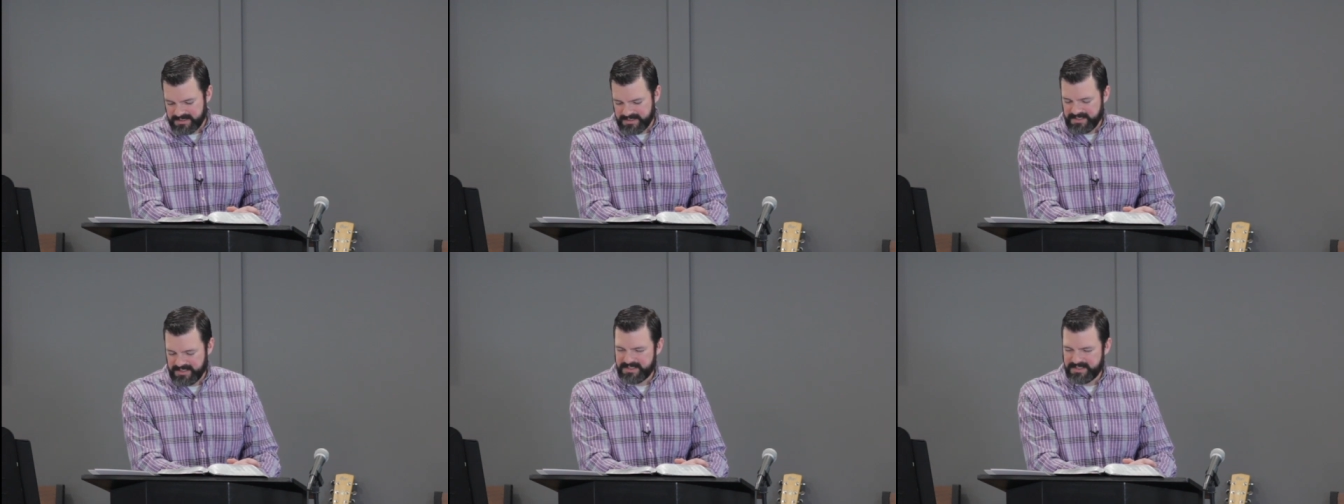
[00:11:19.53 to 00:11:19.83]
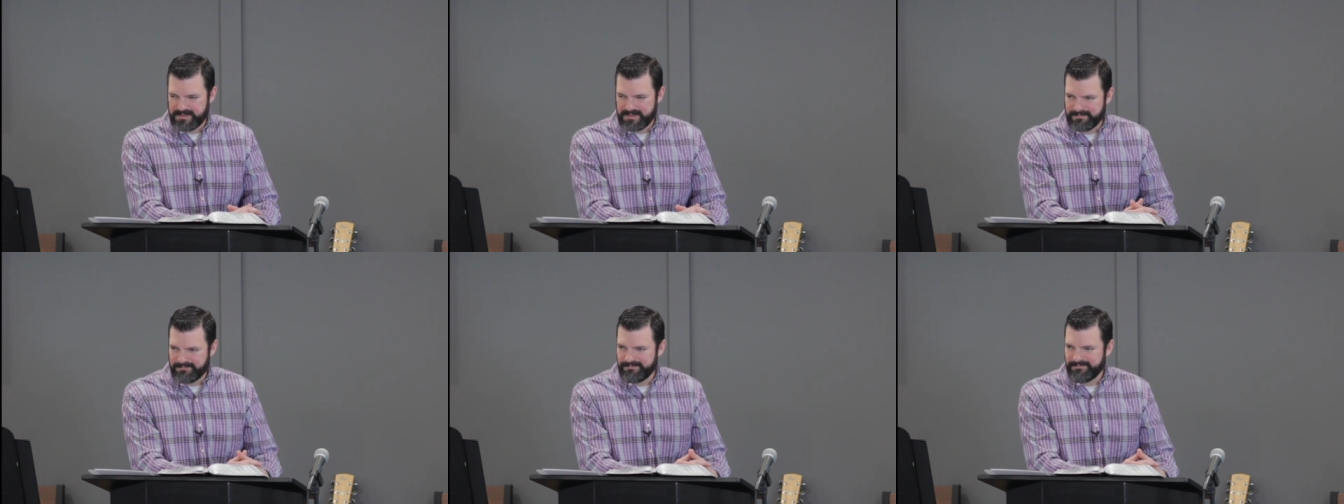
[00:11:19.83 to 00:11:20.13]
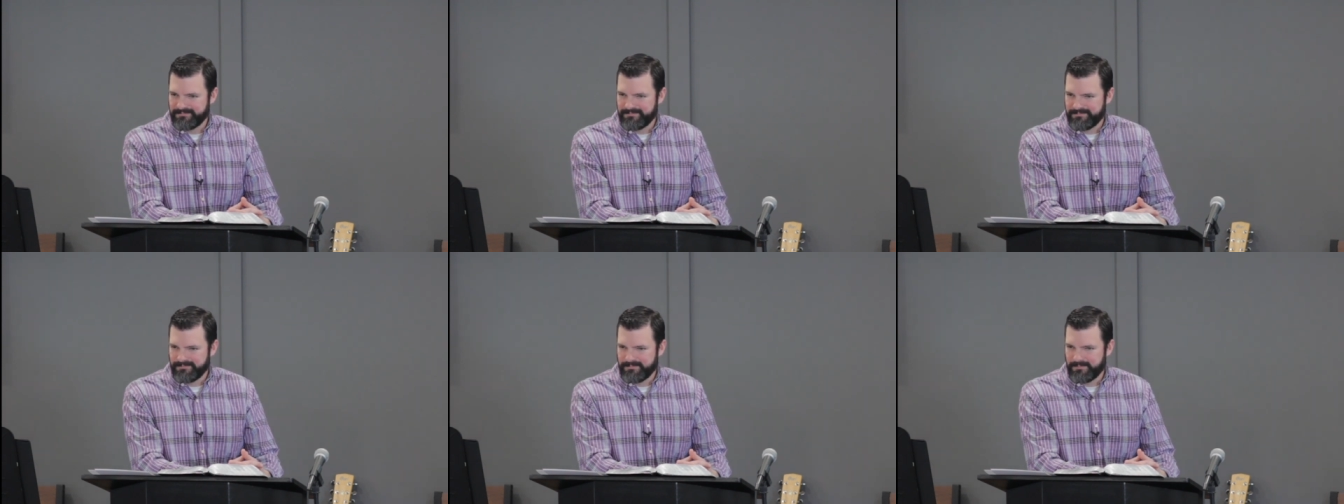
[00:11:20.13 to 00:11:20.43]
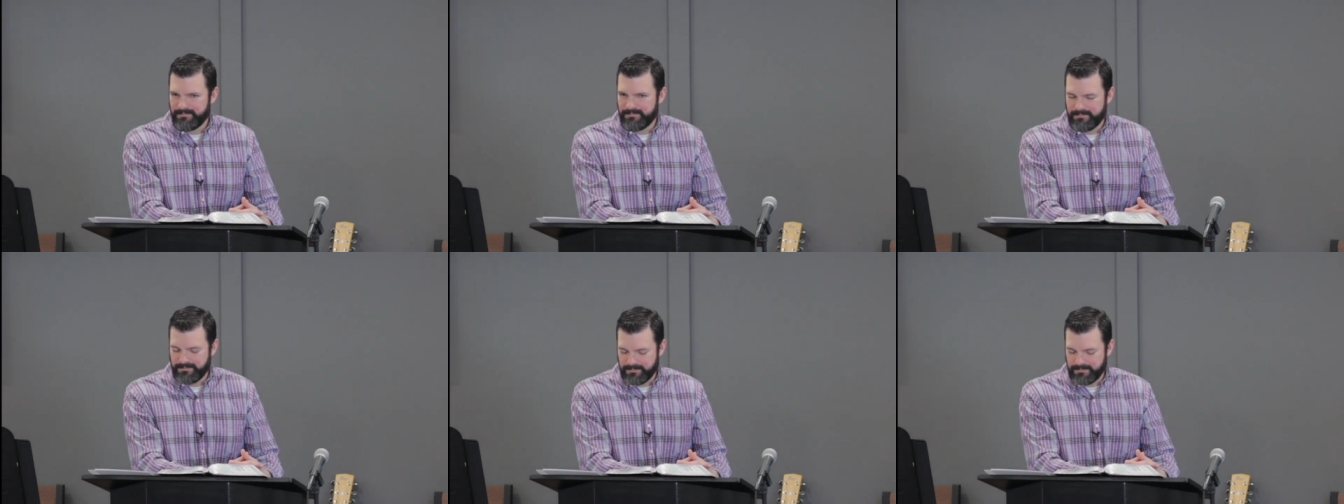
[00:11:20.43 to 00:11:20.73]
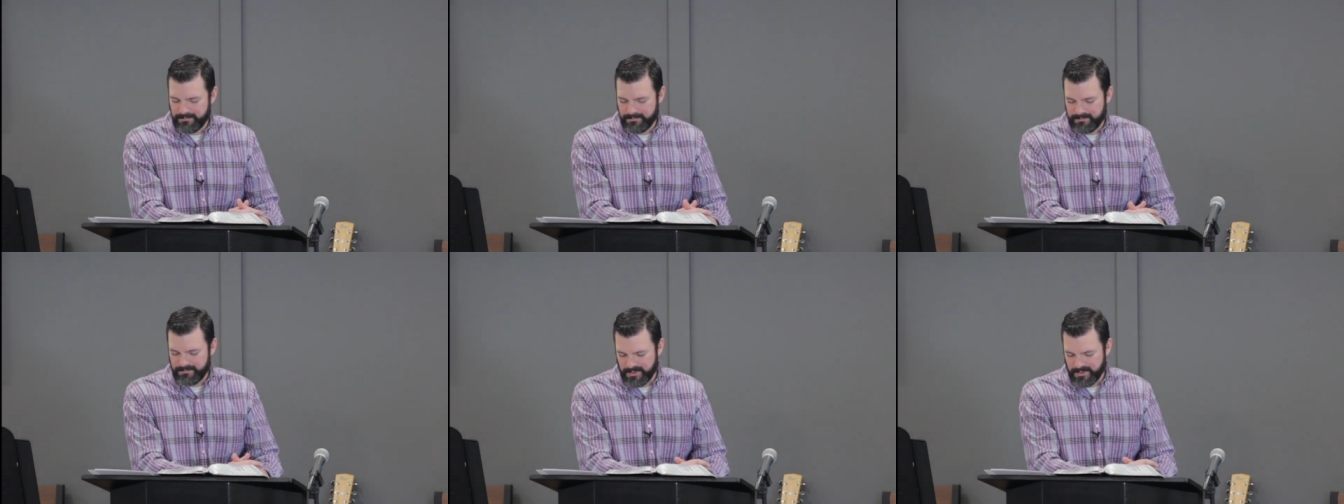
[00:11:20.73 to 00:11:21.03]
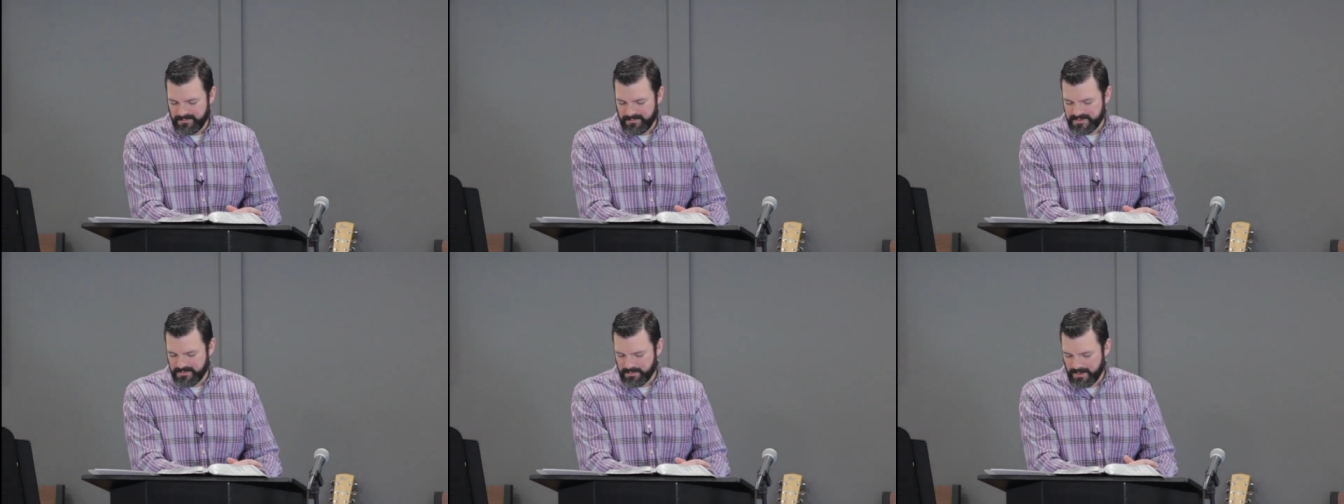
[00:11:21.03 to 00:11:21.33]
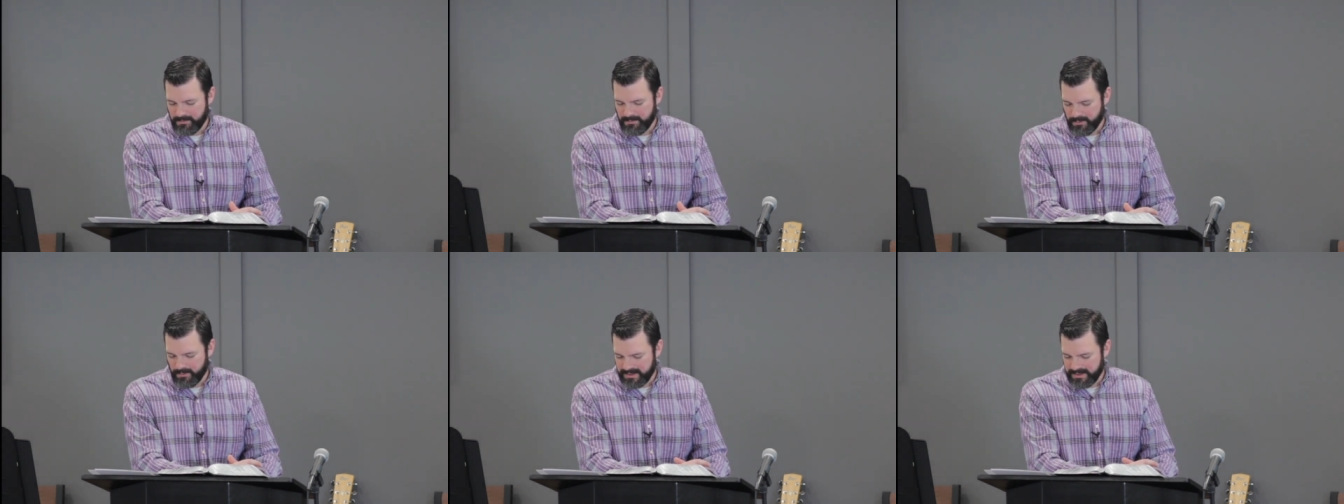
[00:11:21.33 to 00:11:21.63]
Just to prove this
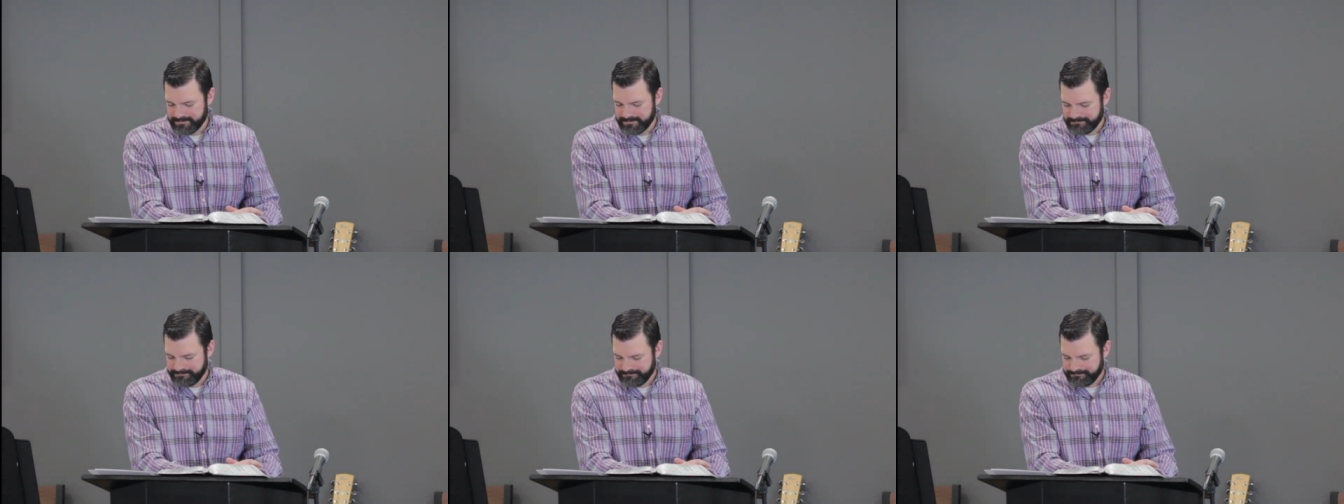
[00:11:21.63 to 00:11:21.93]
one point.